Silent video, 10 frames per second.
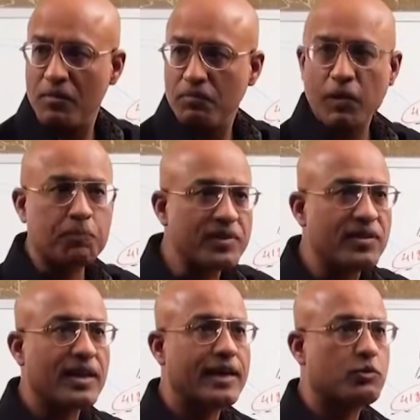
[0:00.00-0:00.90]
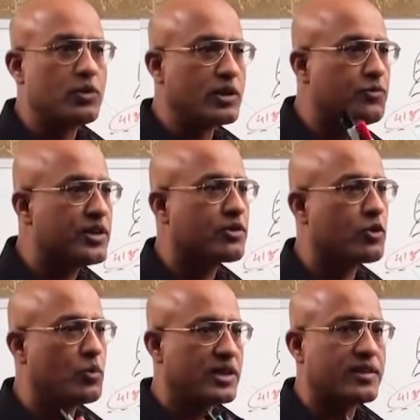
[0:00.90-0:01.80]
But person get 21st or
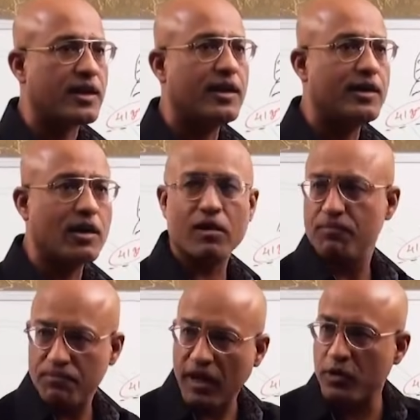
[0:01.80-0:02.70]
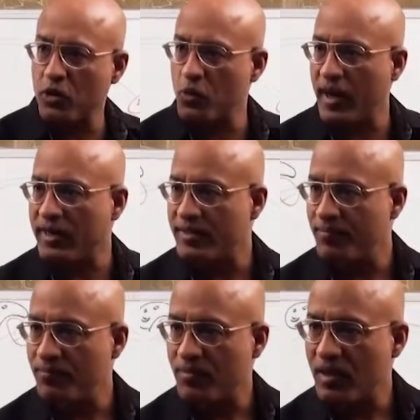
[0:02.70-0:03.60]
23rd or I don't know what.
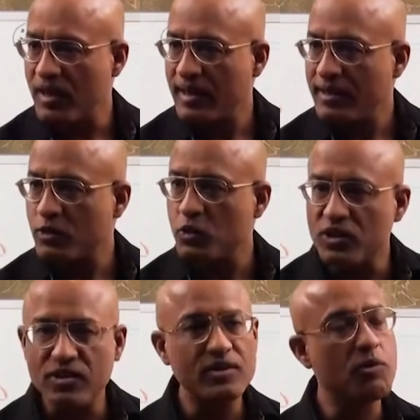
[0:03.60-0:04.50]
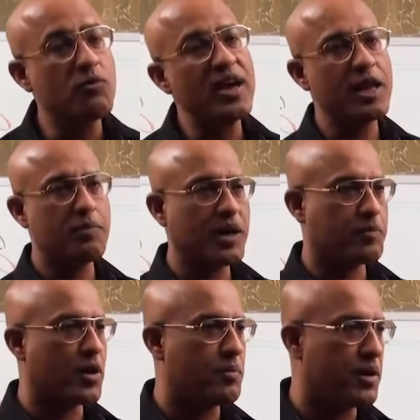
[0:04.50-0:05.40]
So this is a very big
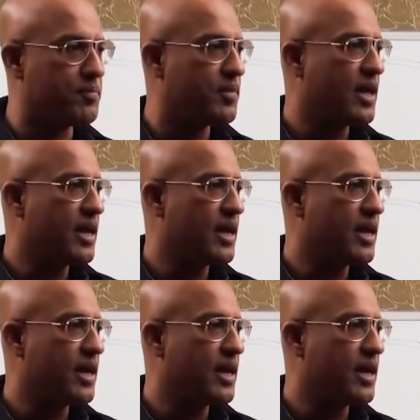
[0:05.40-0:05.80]
problem